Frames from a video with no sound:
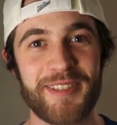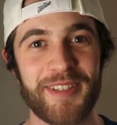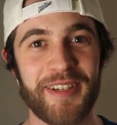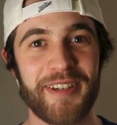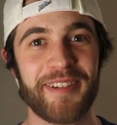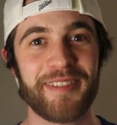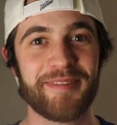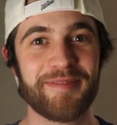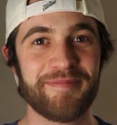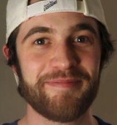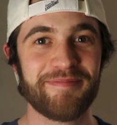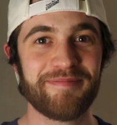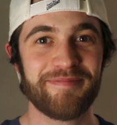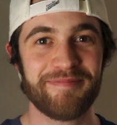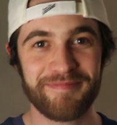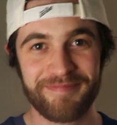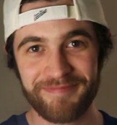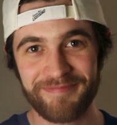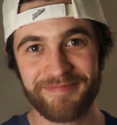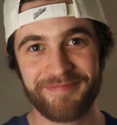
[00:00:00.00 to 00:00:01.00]
So
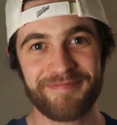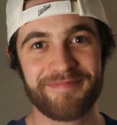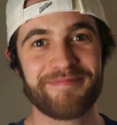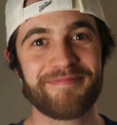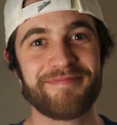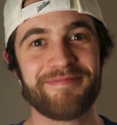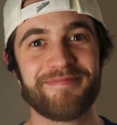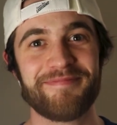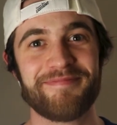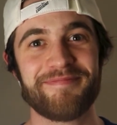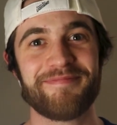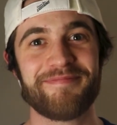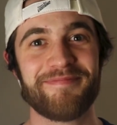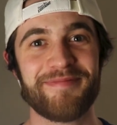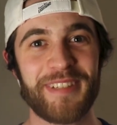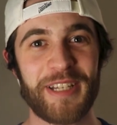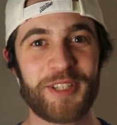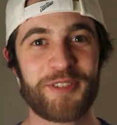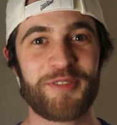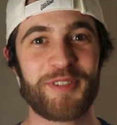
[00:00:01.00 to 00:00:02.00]

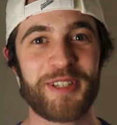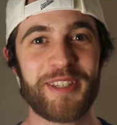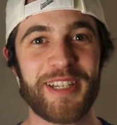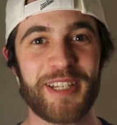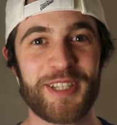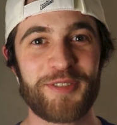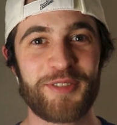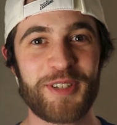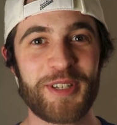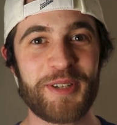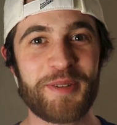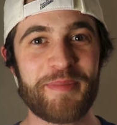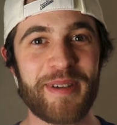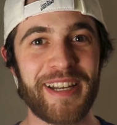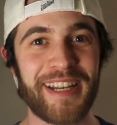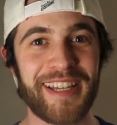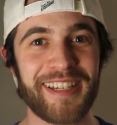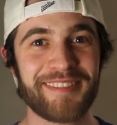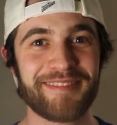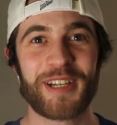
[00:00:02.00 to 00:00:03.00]
that's for you, Benny.